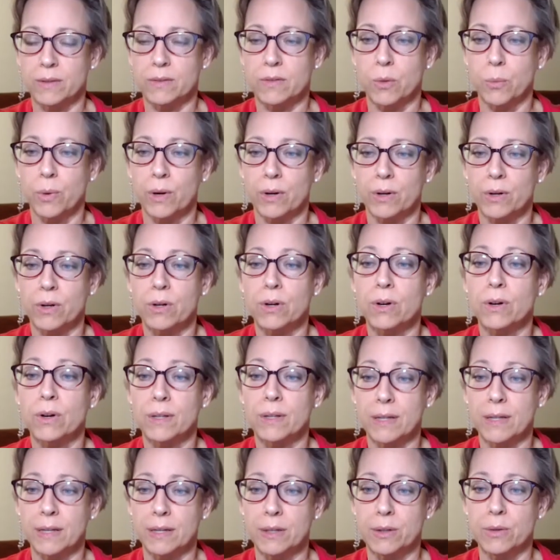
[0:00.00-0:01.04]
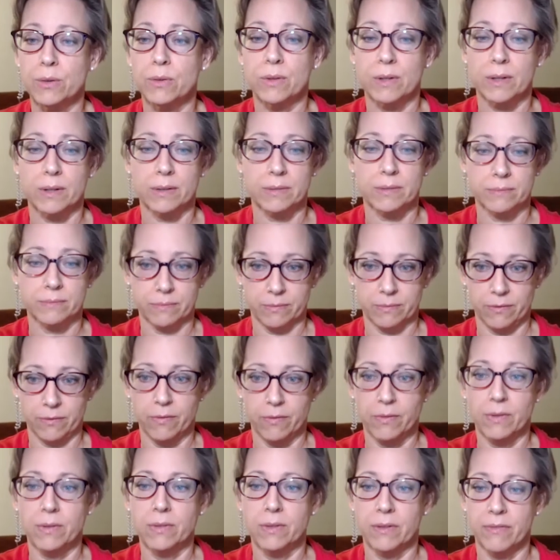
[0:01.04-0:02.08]
that we are currently using
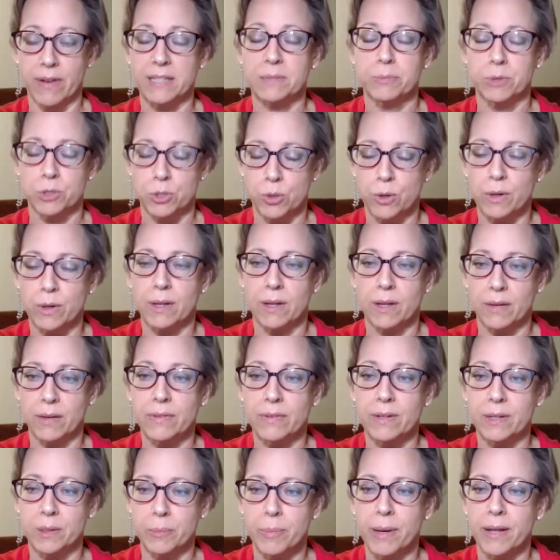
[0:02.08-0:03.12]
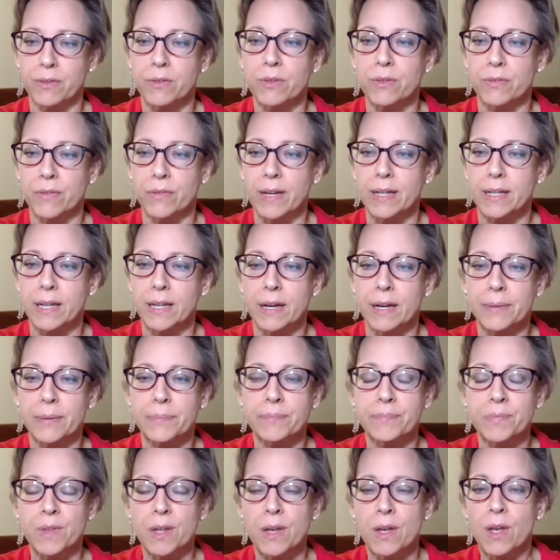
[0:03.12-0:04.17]
the vast majority of in Pennsylvania.
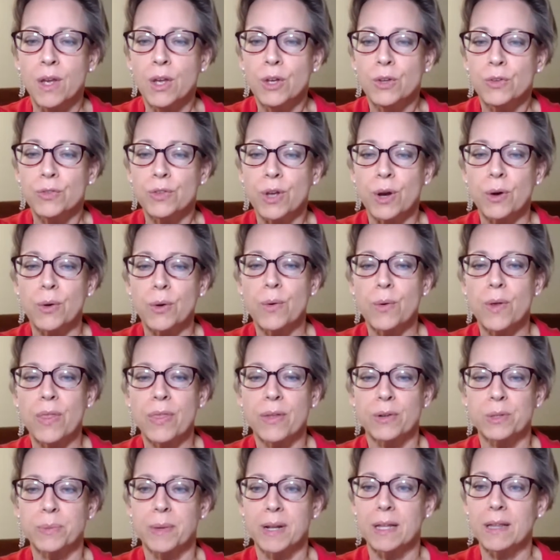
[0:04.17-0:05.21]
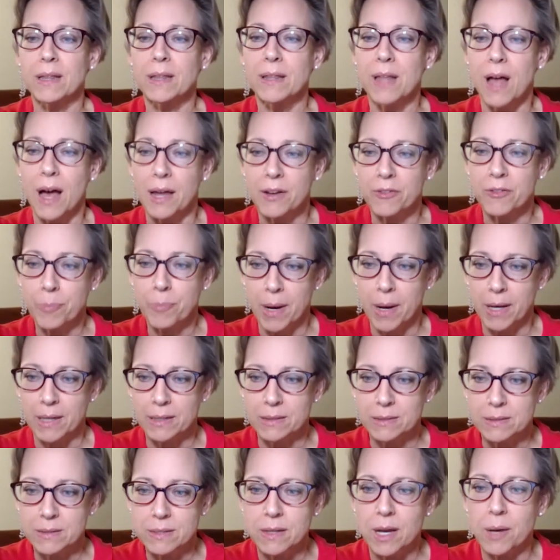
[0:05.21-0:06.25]
So there's been a lot of
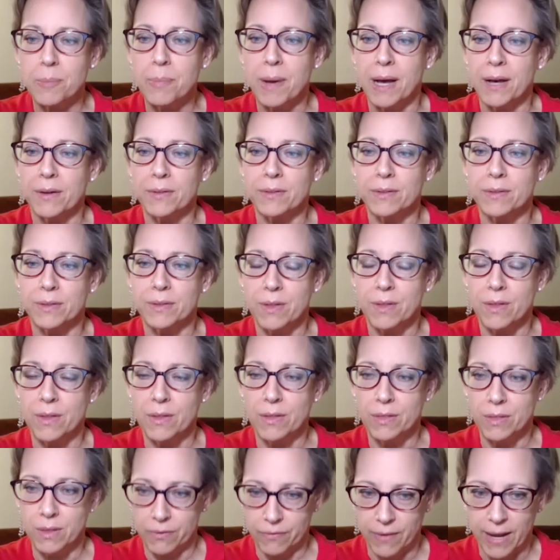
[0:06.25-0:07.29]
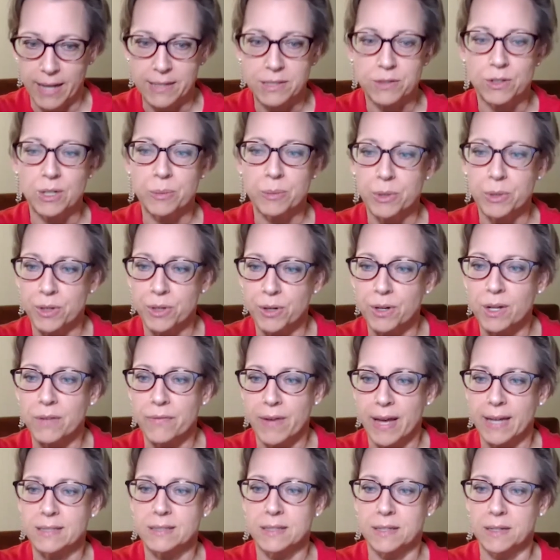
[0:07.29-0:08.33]
buzz about the Pfizer and Moderna
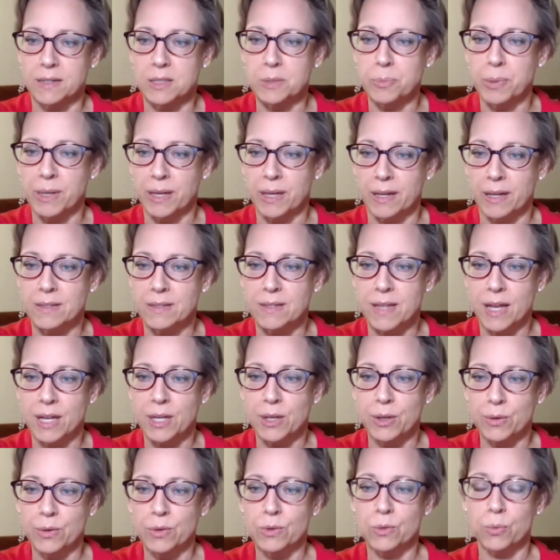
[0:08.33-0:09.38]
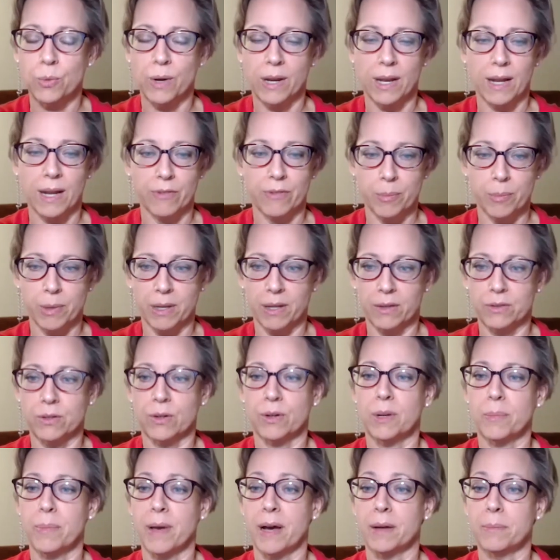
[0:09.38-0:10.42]
vaccines because they use what everybody has
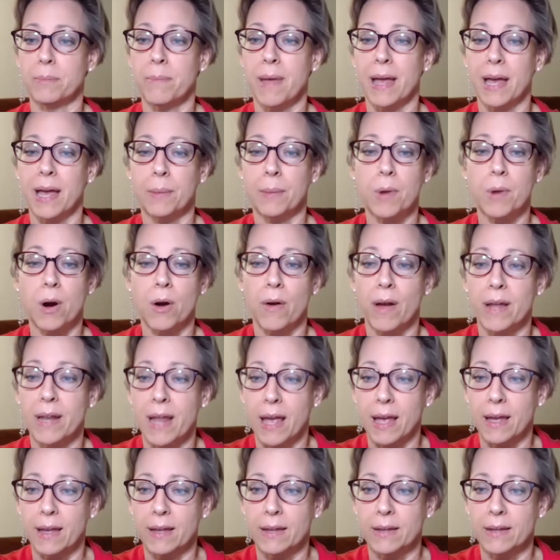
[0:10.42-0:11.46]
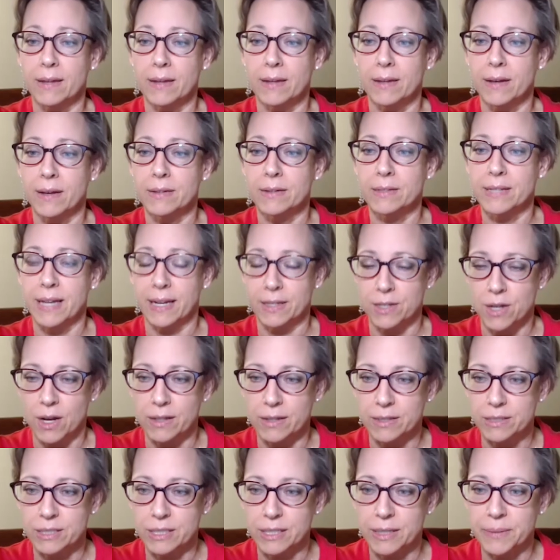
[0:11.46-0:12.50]
heard about, mRNA
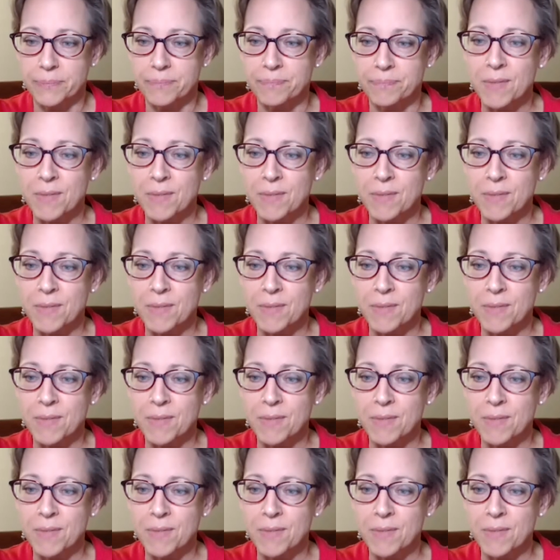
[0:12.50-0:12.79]
technology.